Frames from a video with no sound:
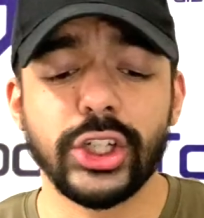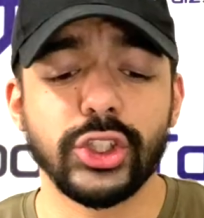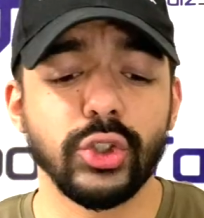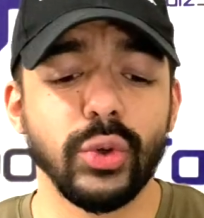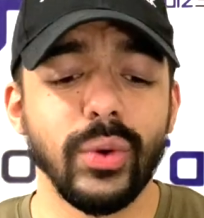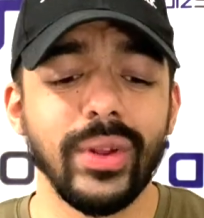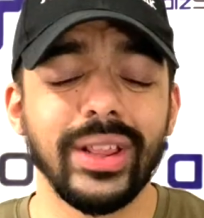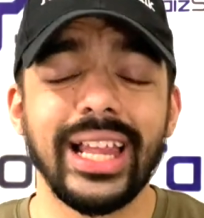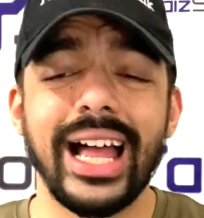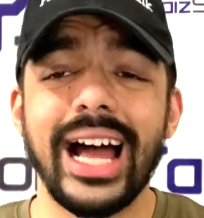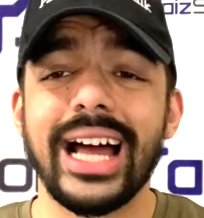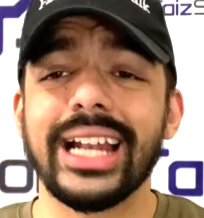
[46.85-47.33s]
So
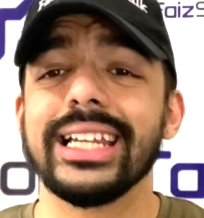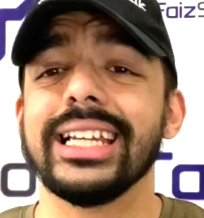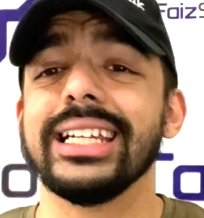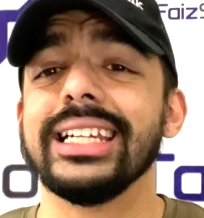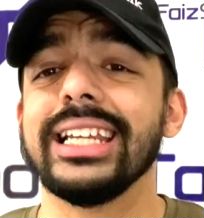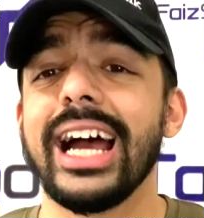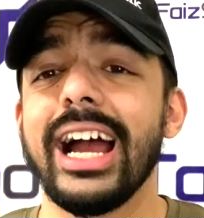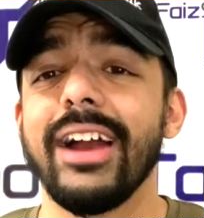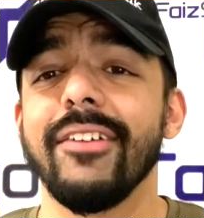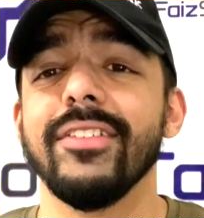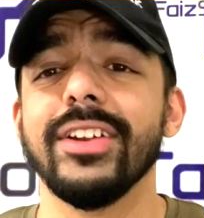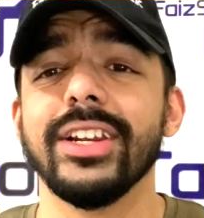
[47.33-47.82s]
a lot to
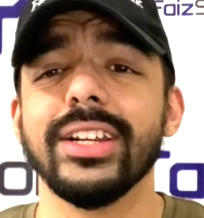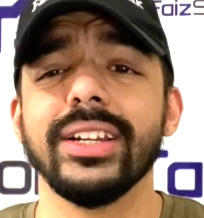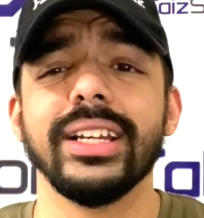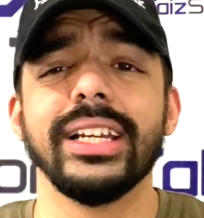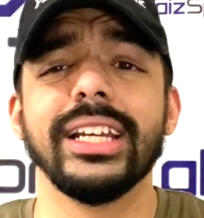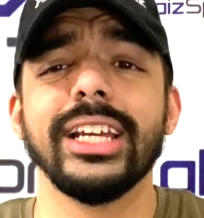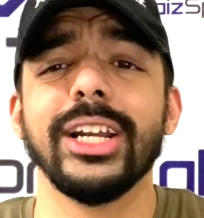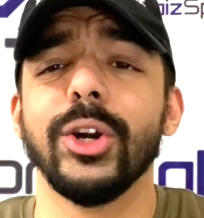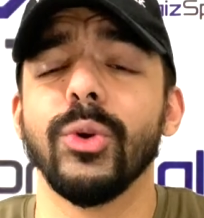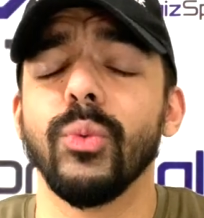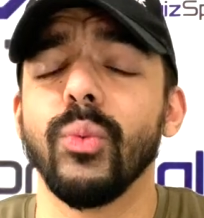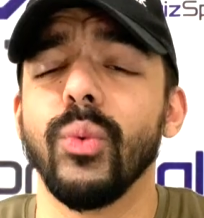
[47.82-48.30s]
dive into
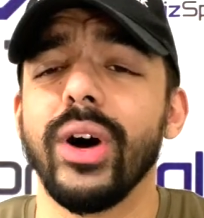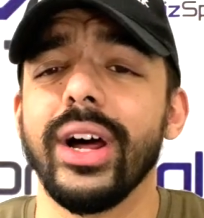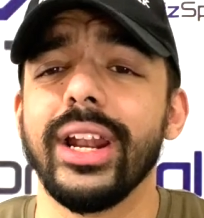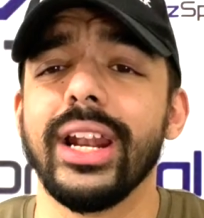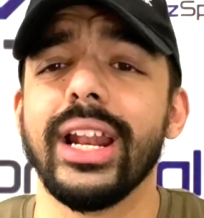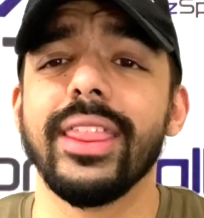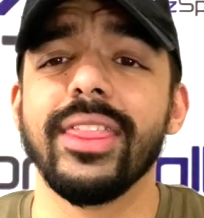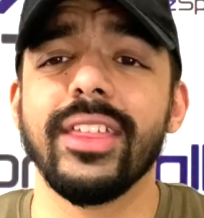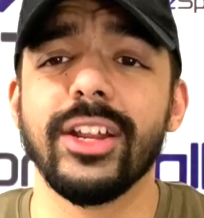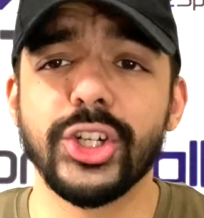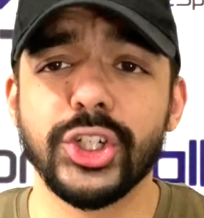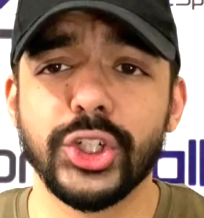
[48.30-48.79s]
here,
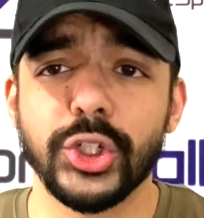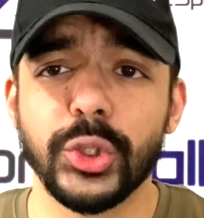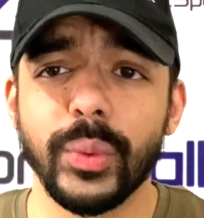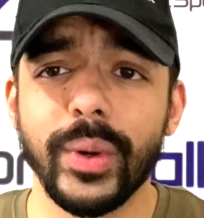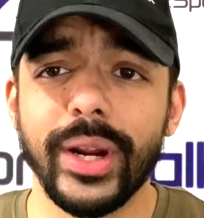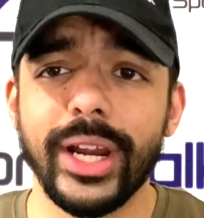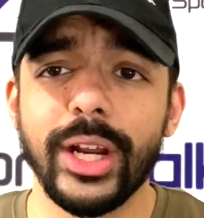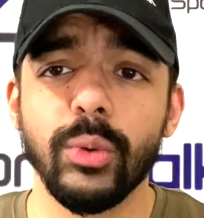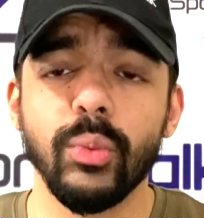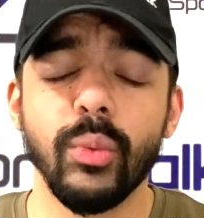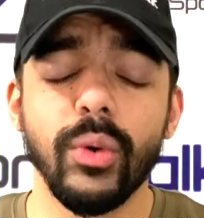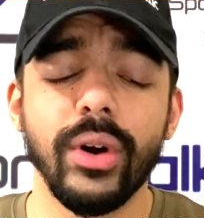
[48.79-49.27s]
what the
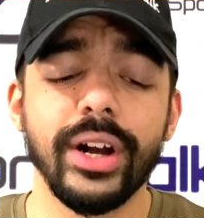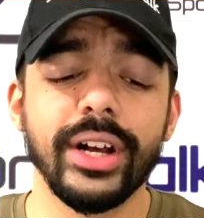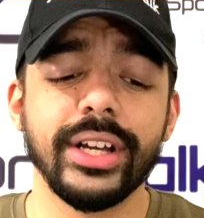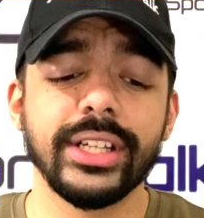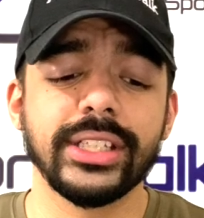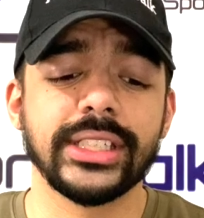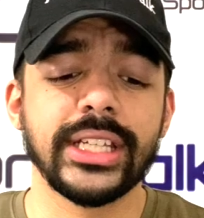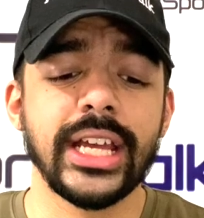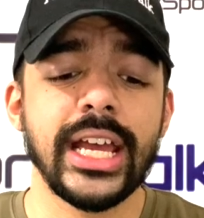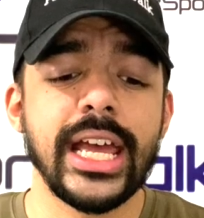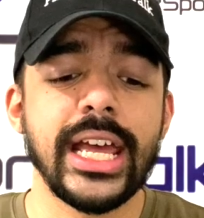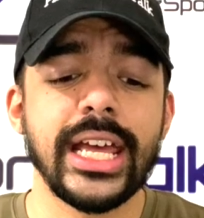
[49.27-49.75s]
trade
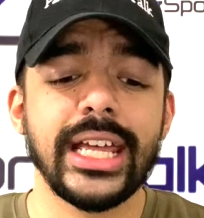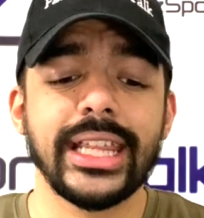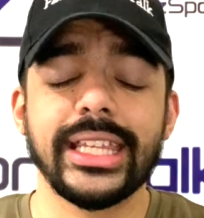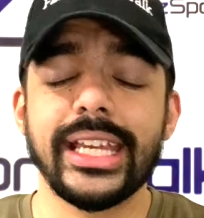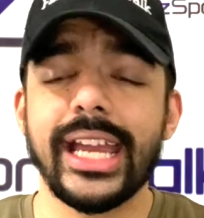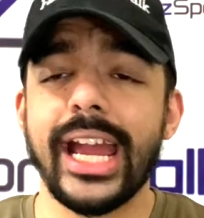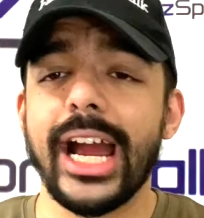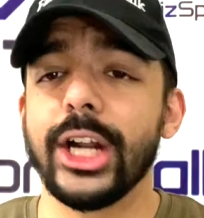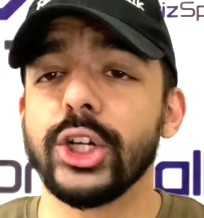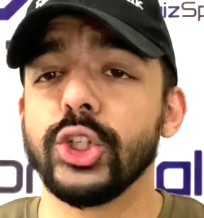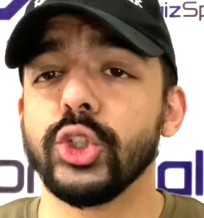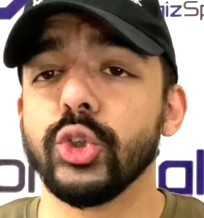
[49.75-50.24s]
was, the
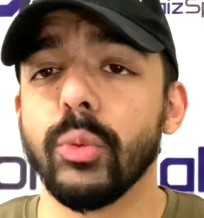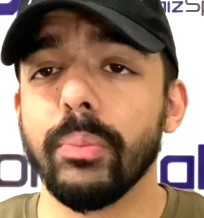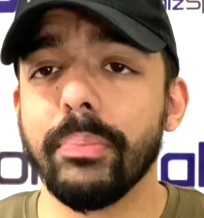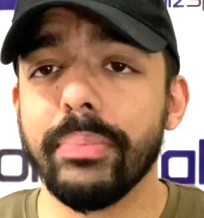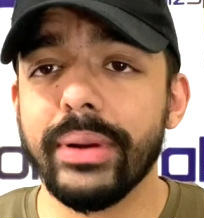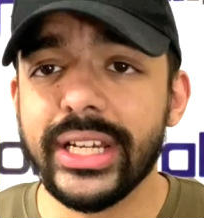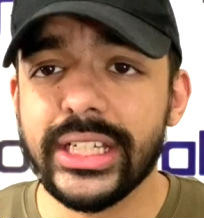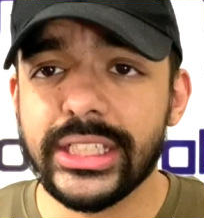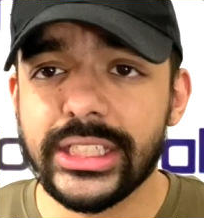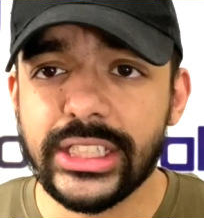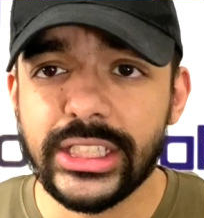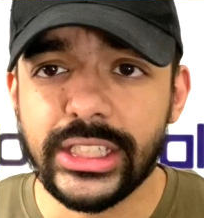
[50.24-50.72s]
actual
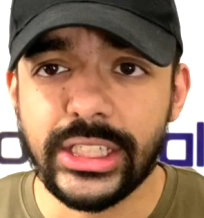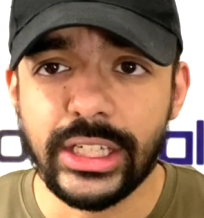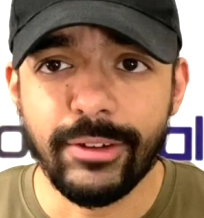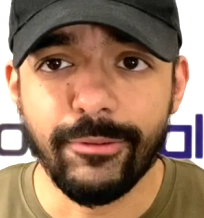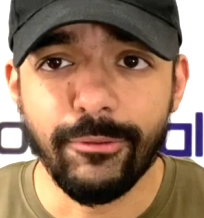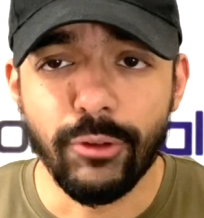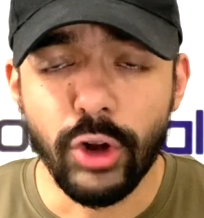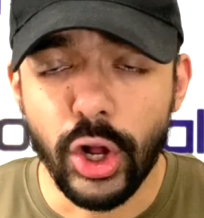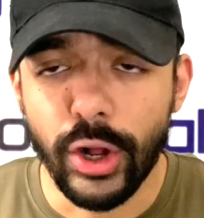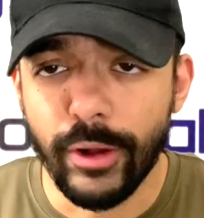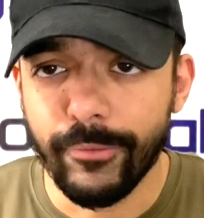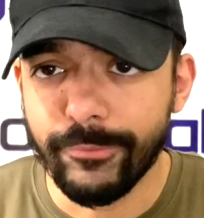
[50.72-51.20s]
pieces
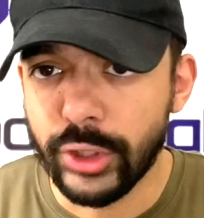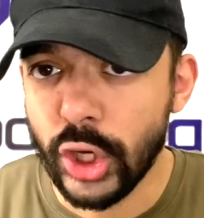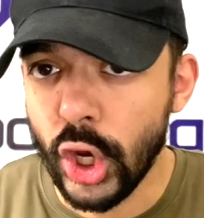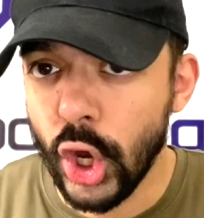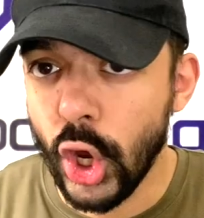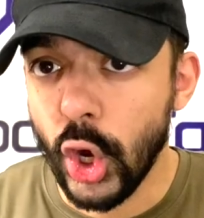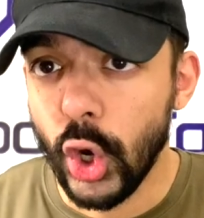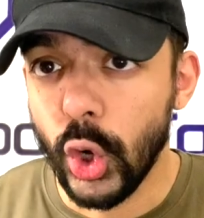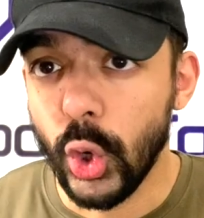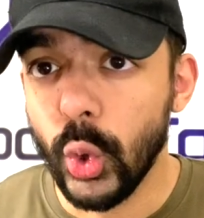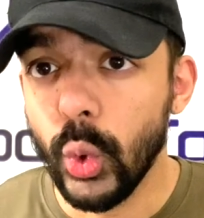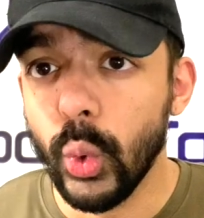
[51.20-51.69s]
involved,
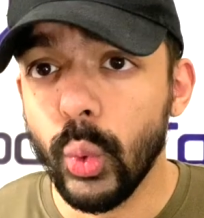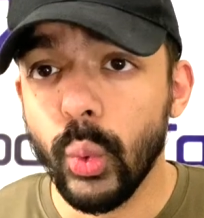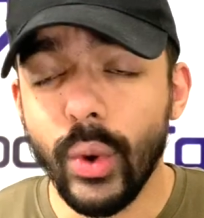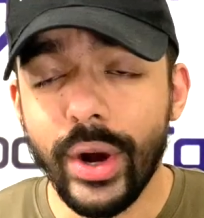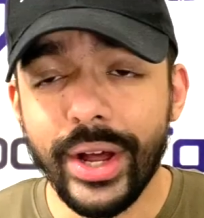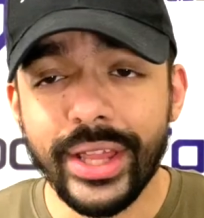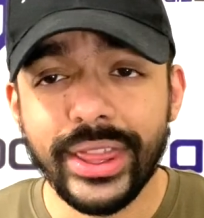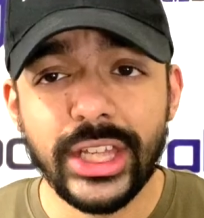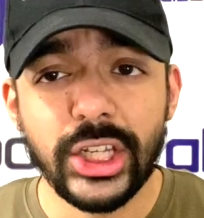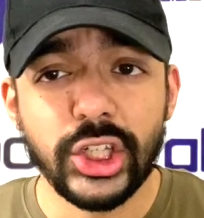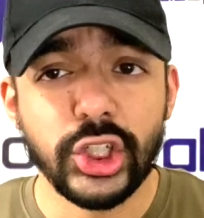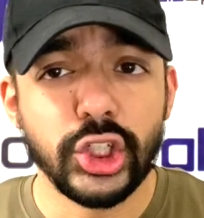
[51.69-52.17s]
who
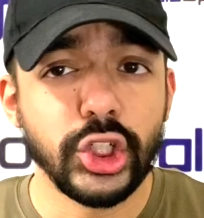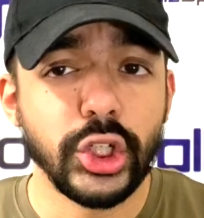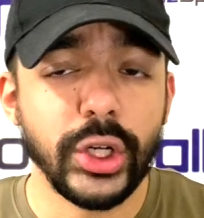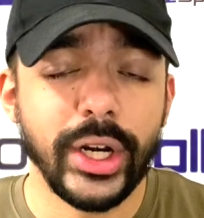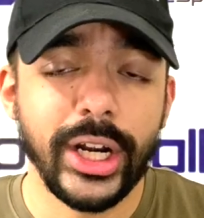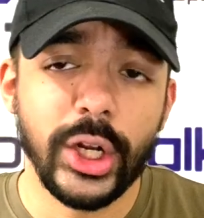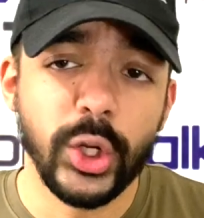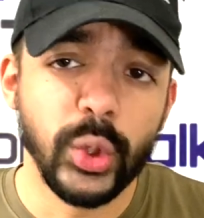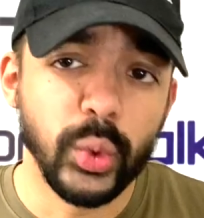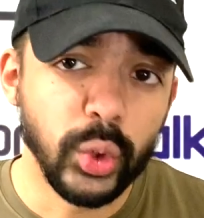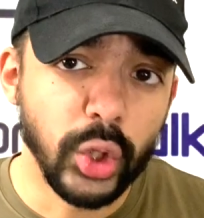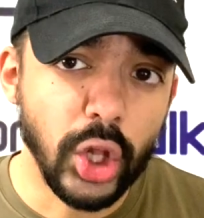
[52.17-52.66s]
won this
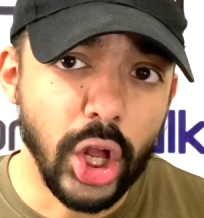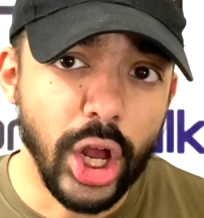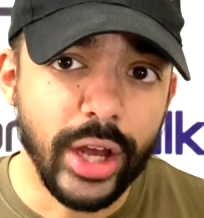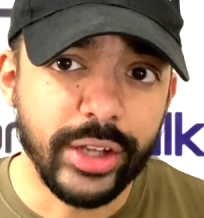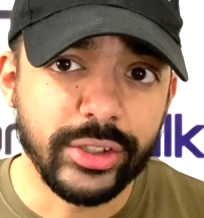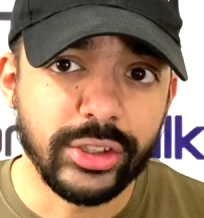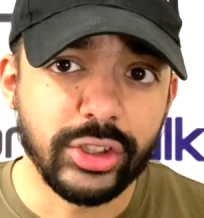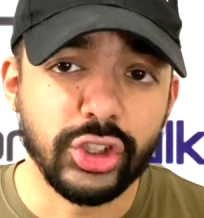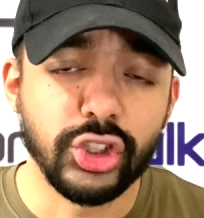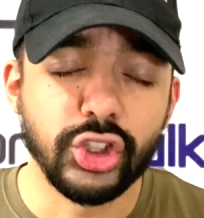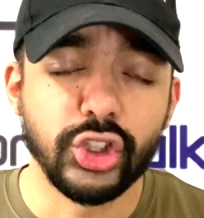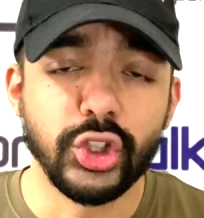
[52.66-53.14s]
trade, who
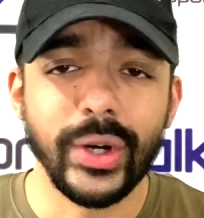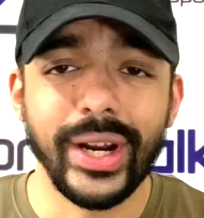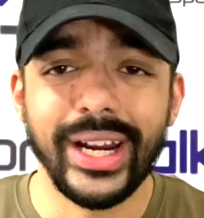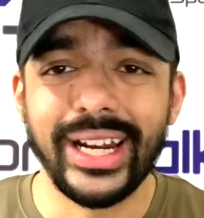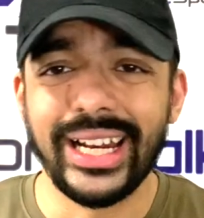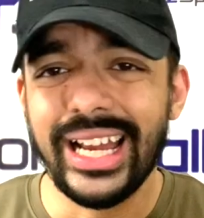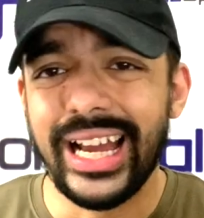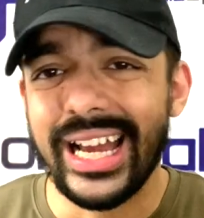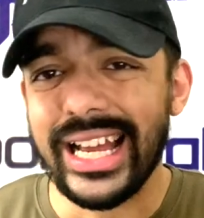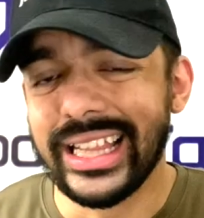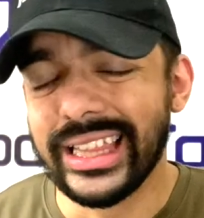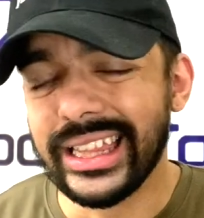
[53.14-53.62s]
lost this
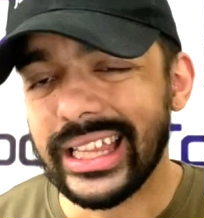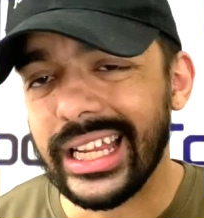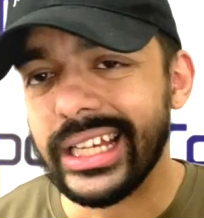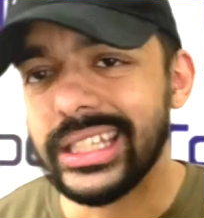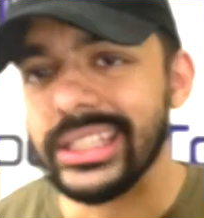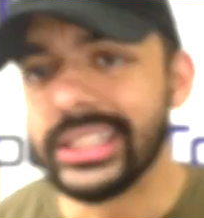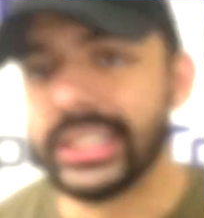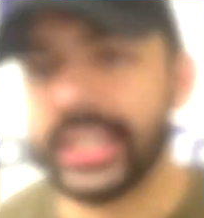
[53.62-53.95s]
trade. Let's